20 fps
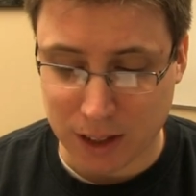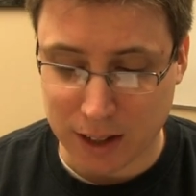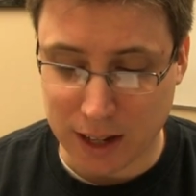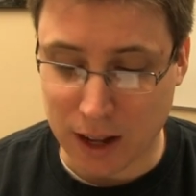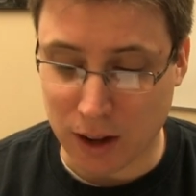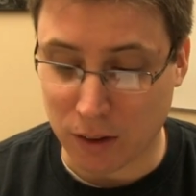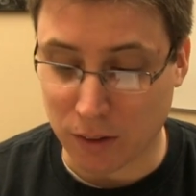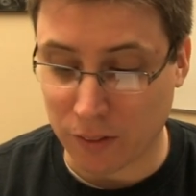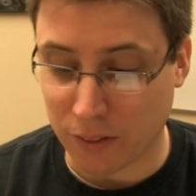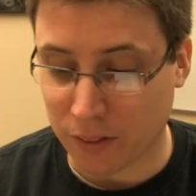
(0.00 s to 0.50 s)

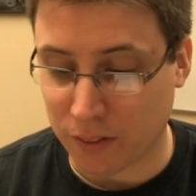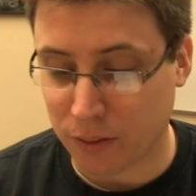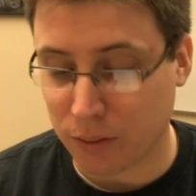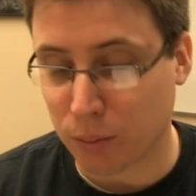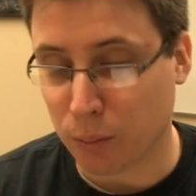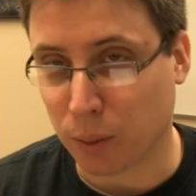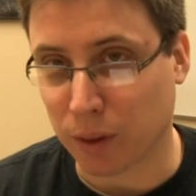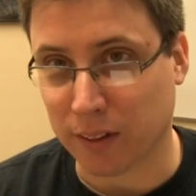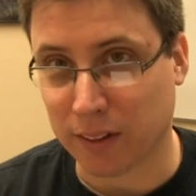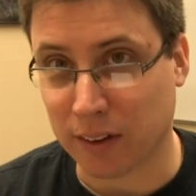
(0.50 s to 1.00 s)
Now,
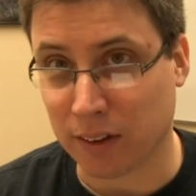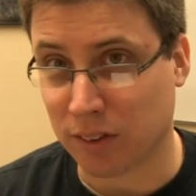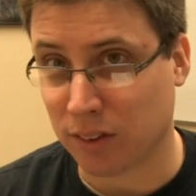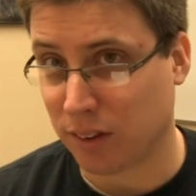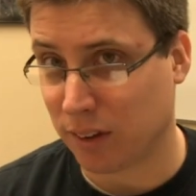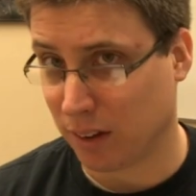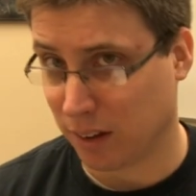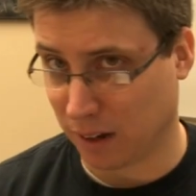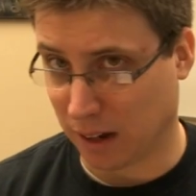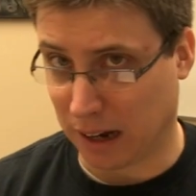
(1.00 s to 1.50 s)

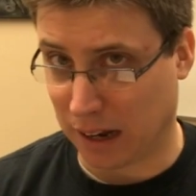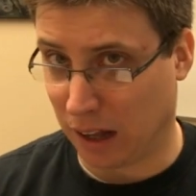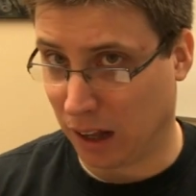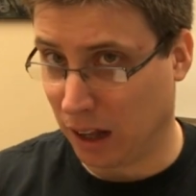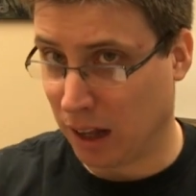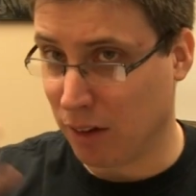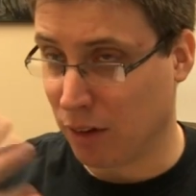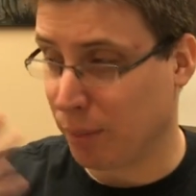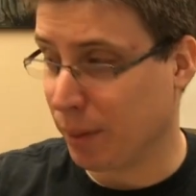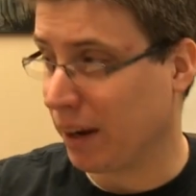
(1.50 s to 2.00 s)

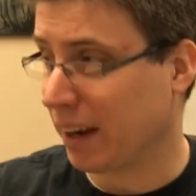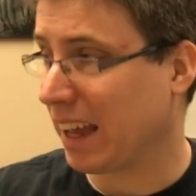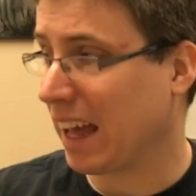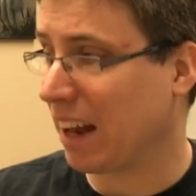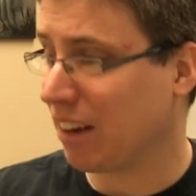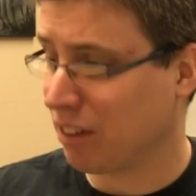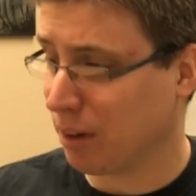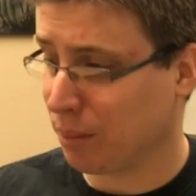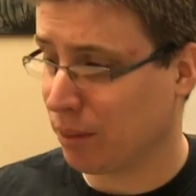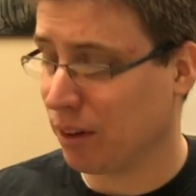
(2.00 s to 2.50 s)
I'll have a bit of
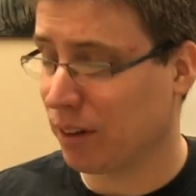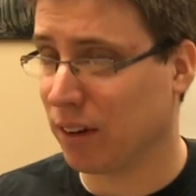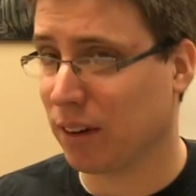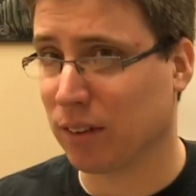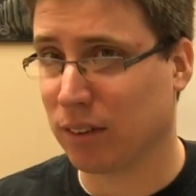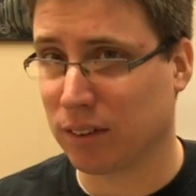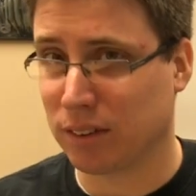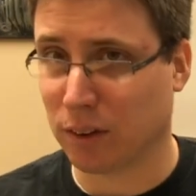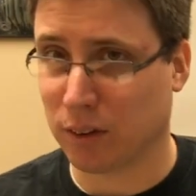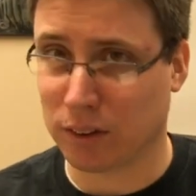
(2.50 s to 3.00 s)
catch up to
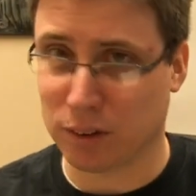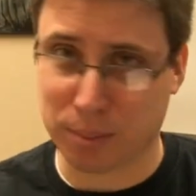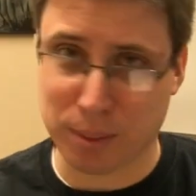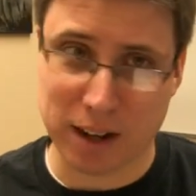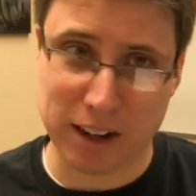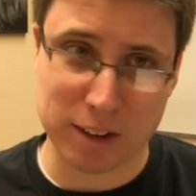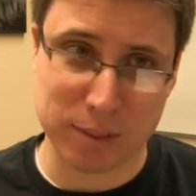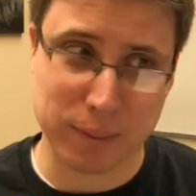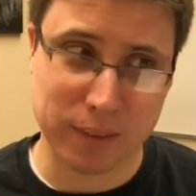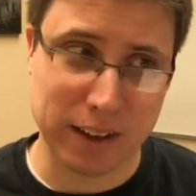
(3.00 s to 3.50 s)
do, so it's
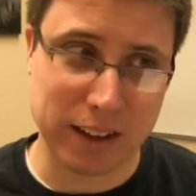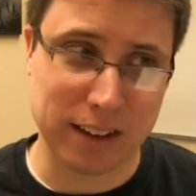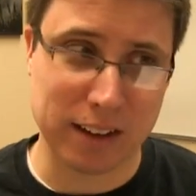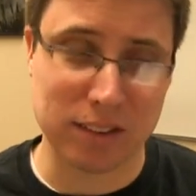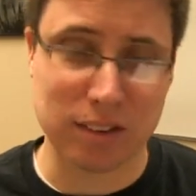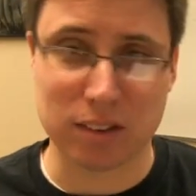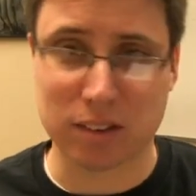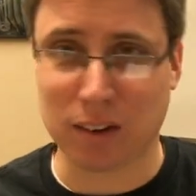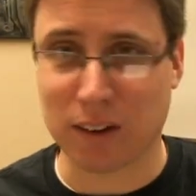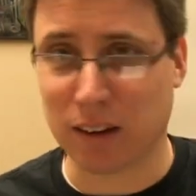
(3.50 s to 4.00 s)
possible that
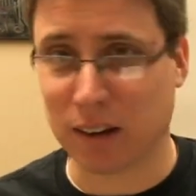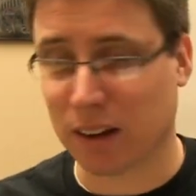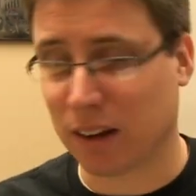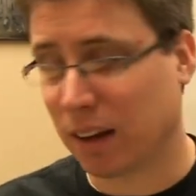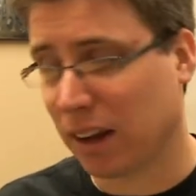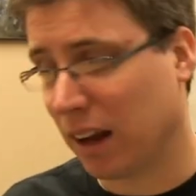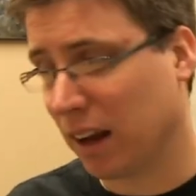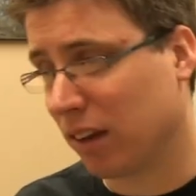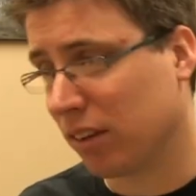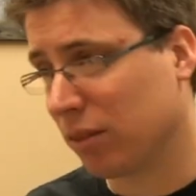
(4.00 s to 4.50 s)
this is going to
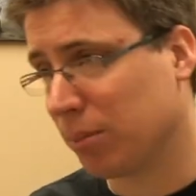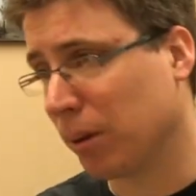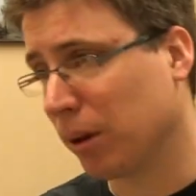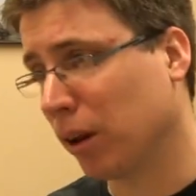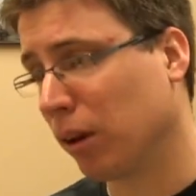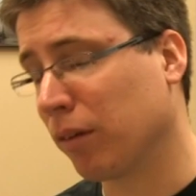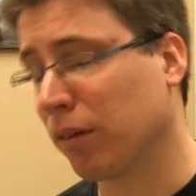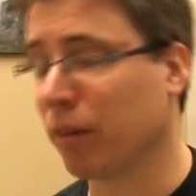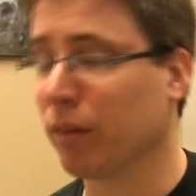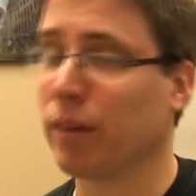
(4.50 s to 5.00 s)
kind of
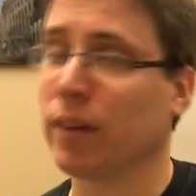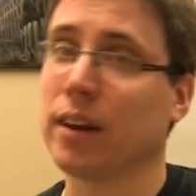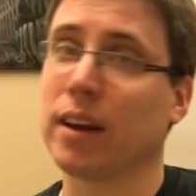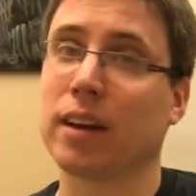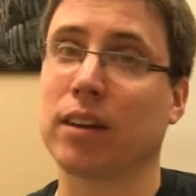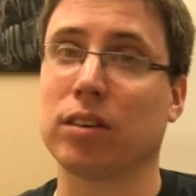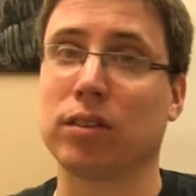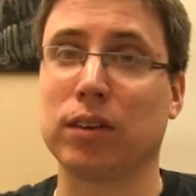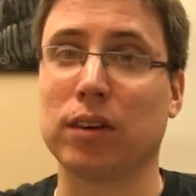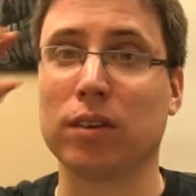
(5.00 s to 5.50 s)
spill over for the
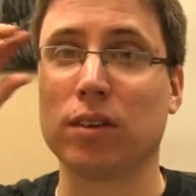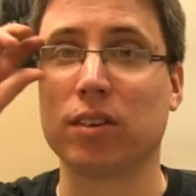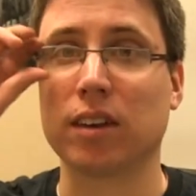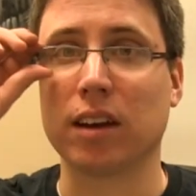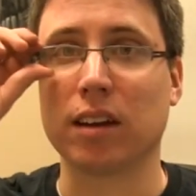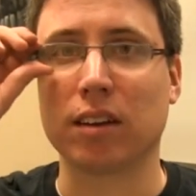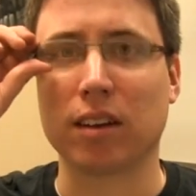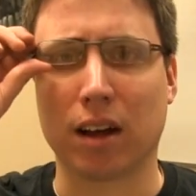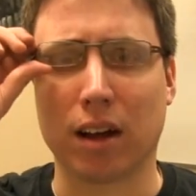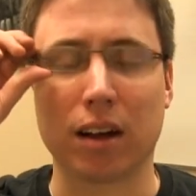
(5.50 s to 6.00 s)
next few
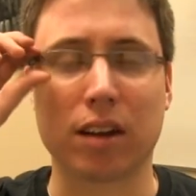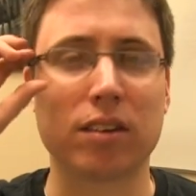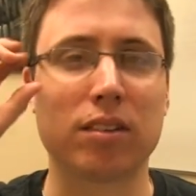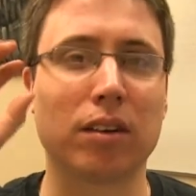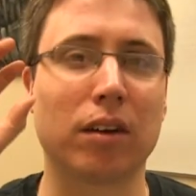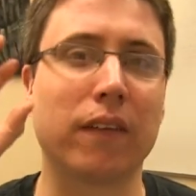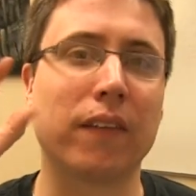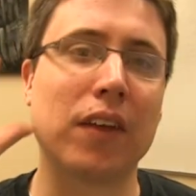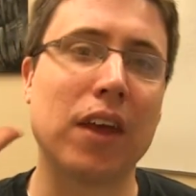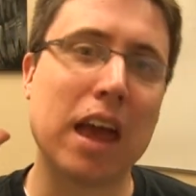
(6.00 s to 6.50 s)
Sit and Talks.
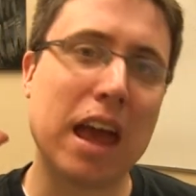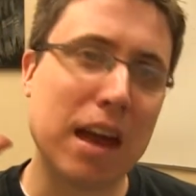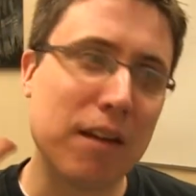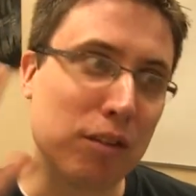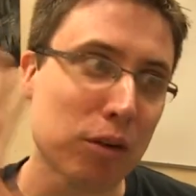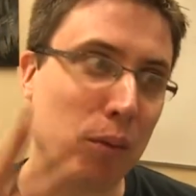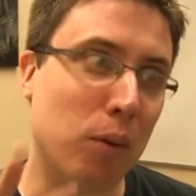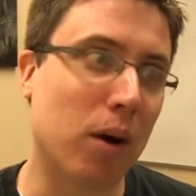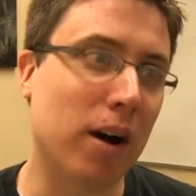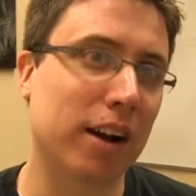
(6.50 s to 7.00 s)
So
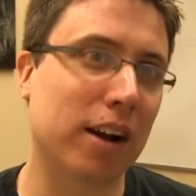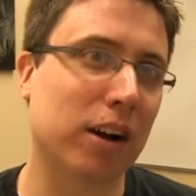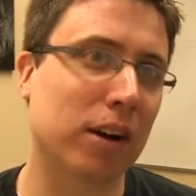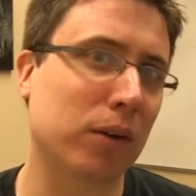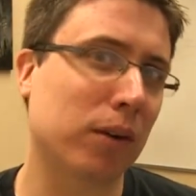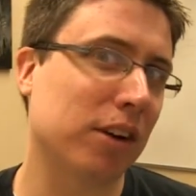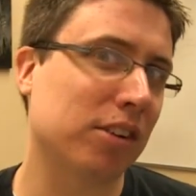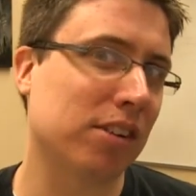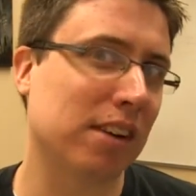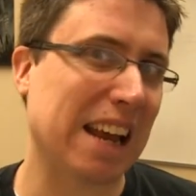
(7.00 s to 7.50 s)
if you want your
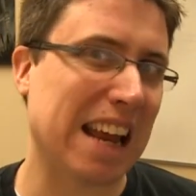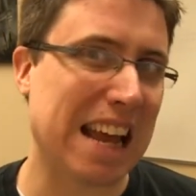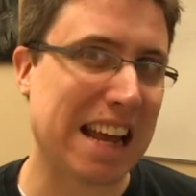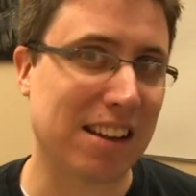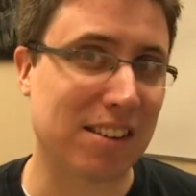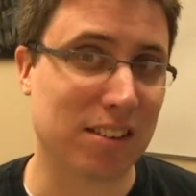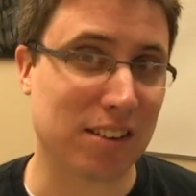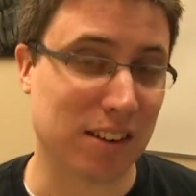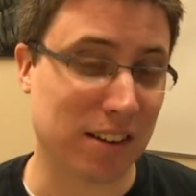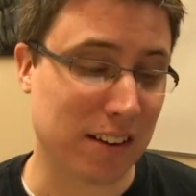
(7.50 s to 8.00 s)
question
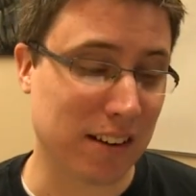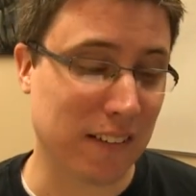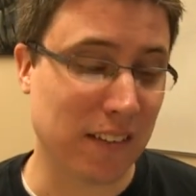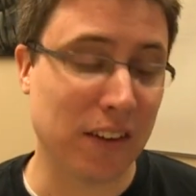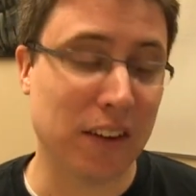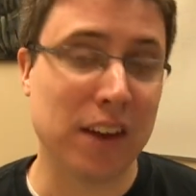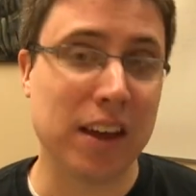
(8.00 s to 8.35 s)
answered,